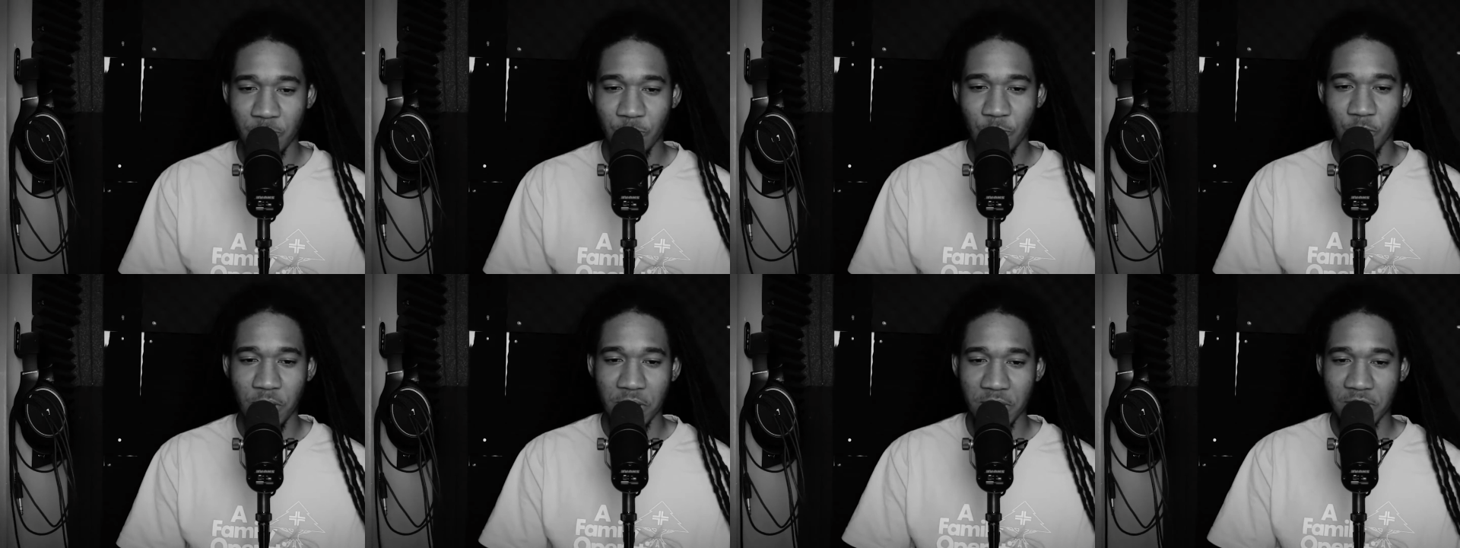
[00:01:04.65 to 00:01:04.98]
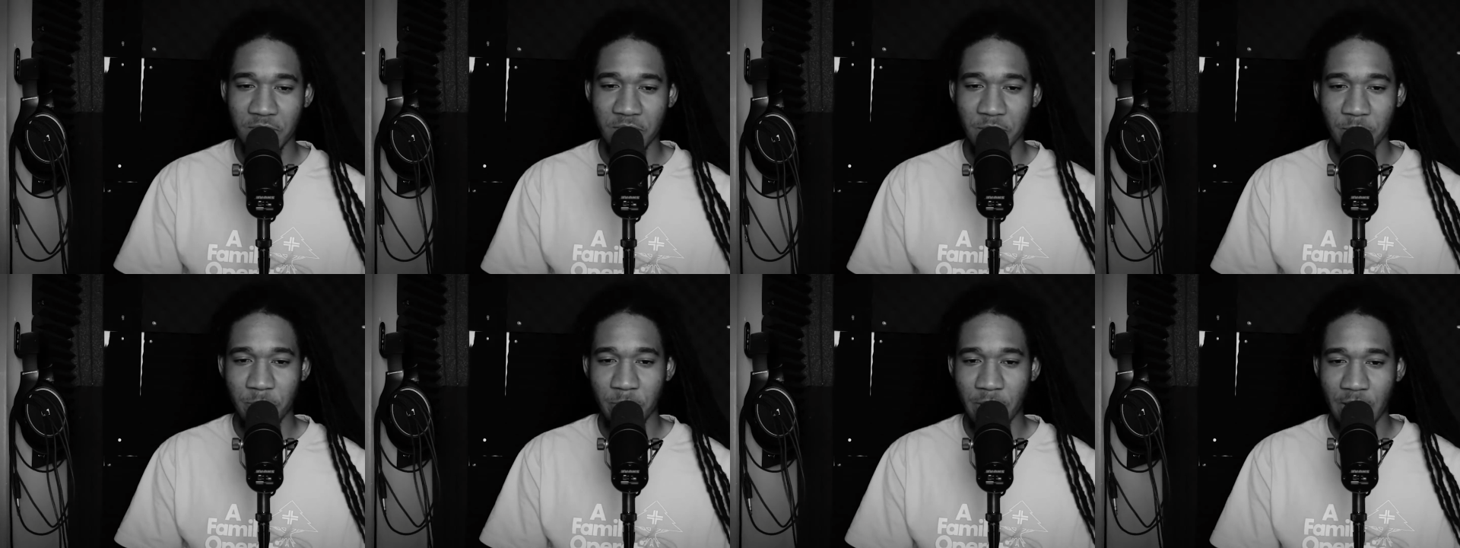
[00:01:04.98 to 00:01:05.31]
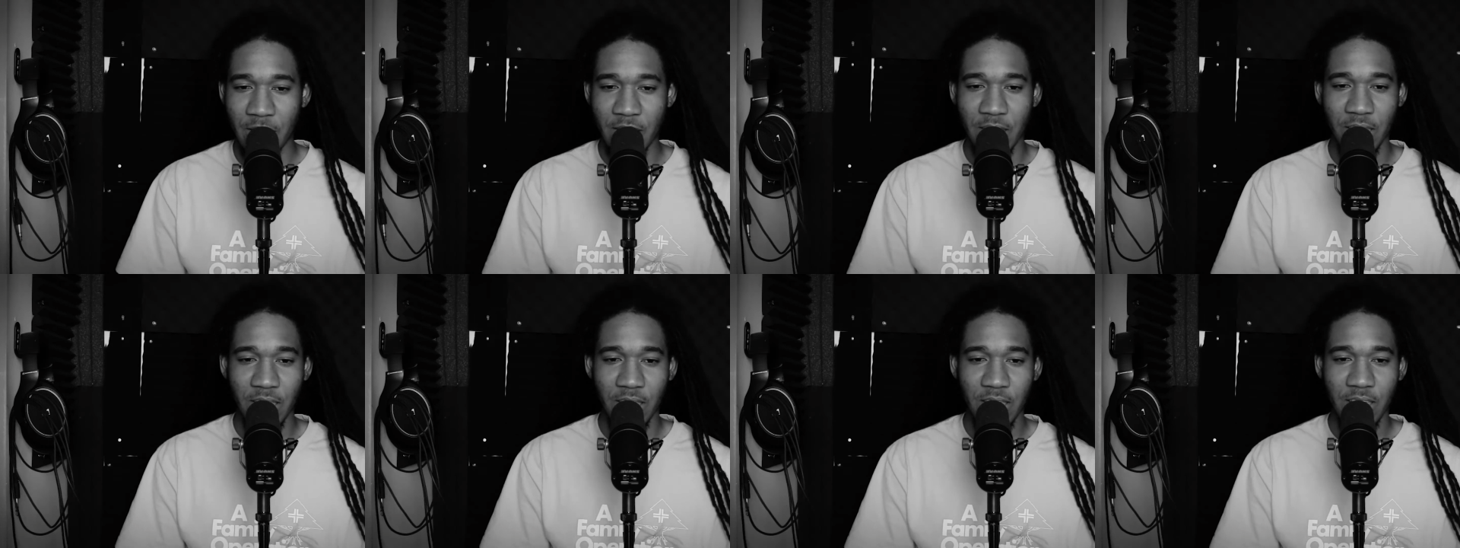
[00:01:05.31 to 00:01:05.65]
for us to
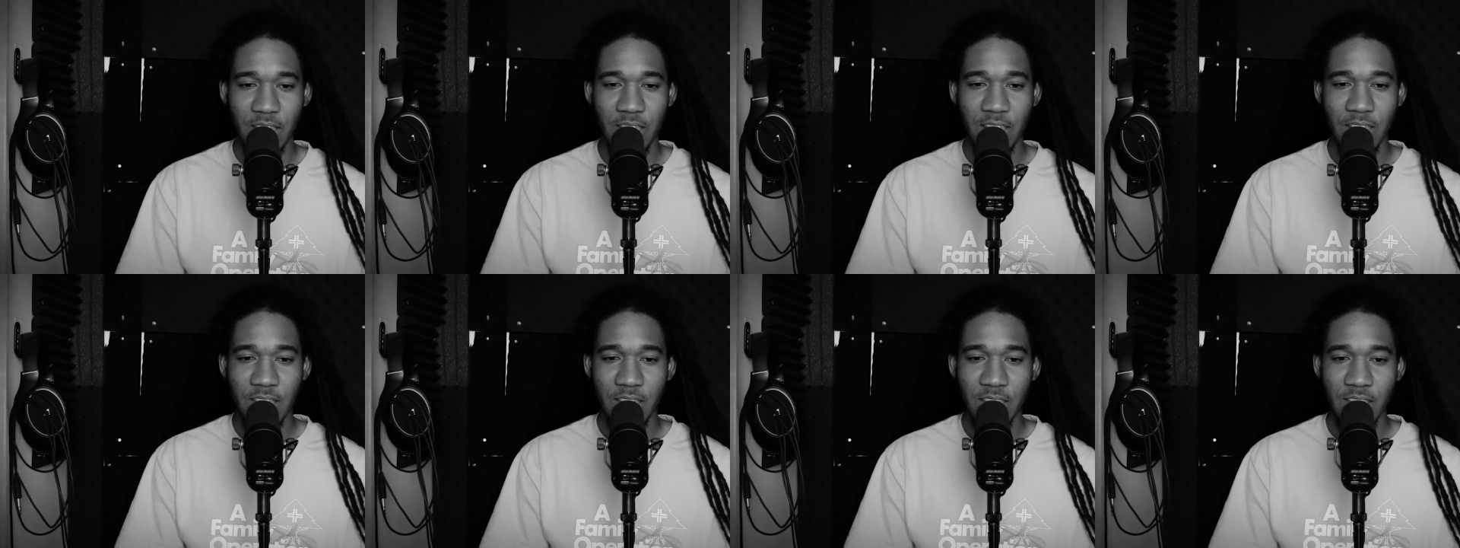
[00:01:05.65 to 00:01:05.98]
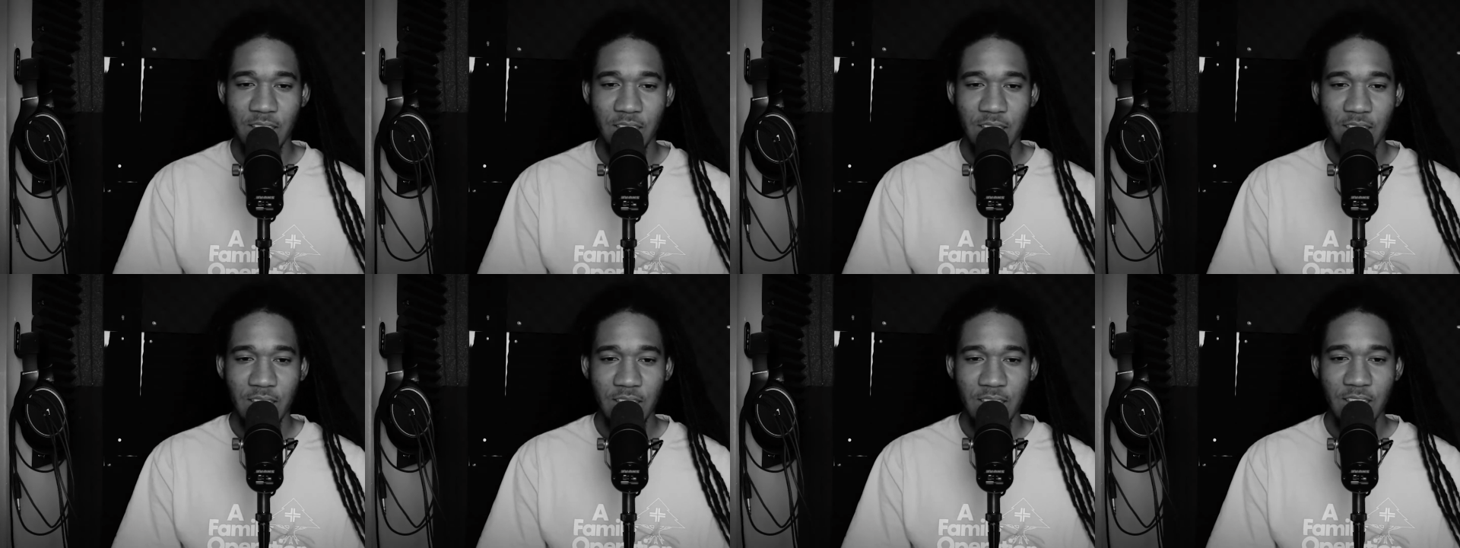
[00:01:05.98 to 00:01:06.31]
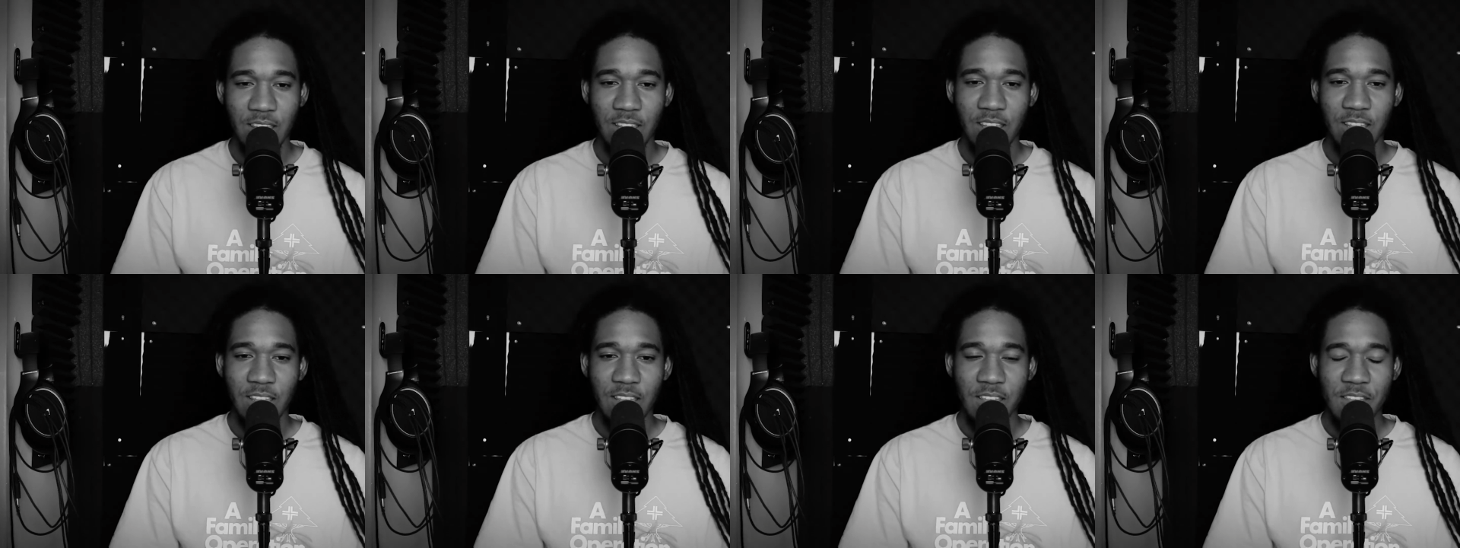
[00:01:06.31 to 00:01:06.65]
play.
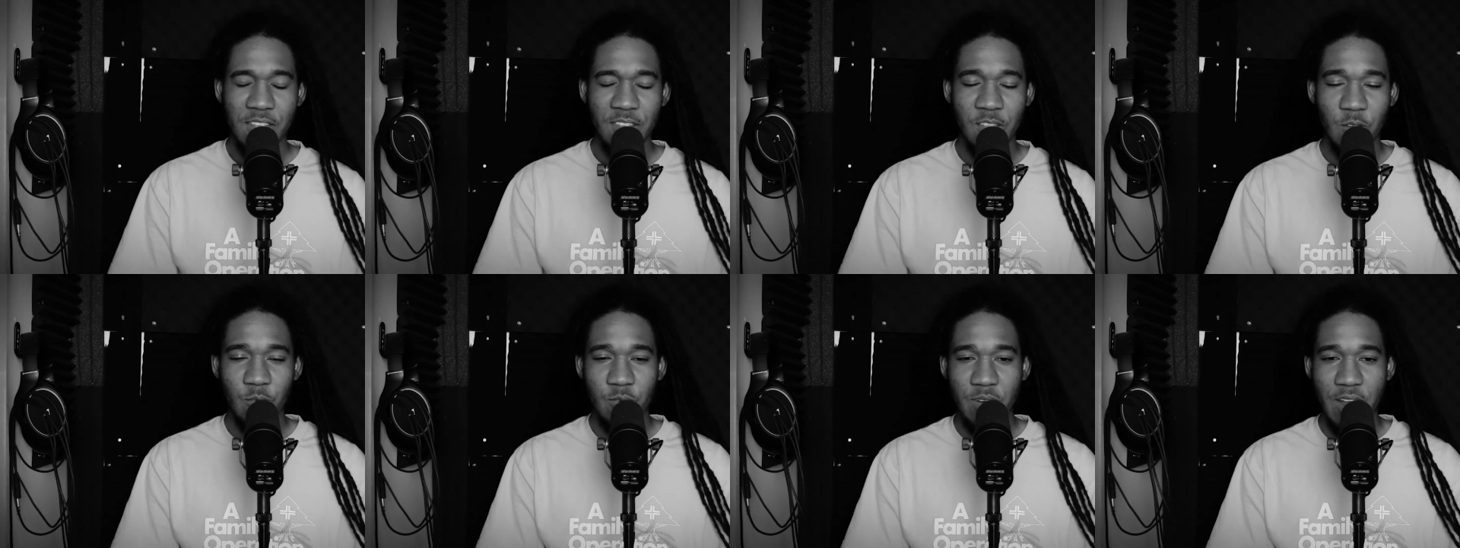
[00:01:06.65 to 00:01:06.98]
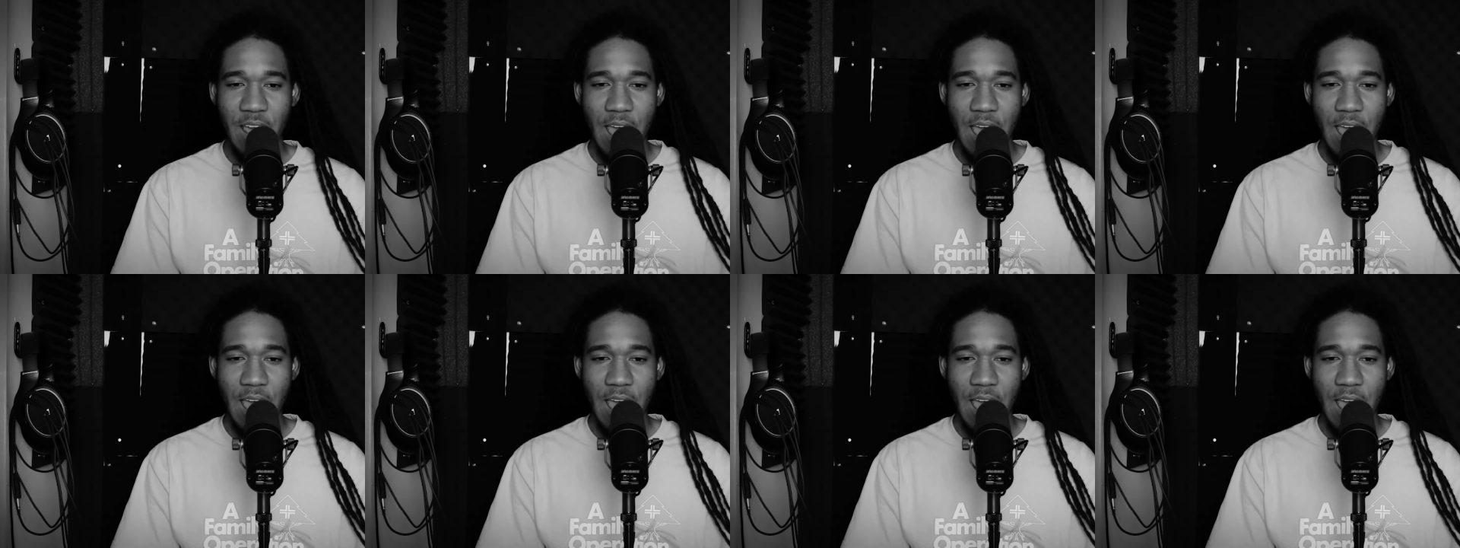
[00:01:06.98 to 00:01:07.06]
So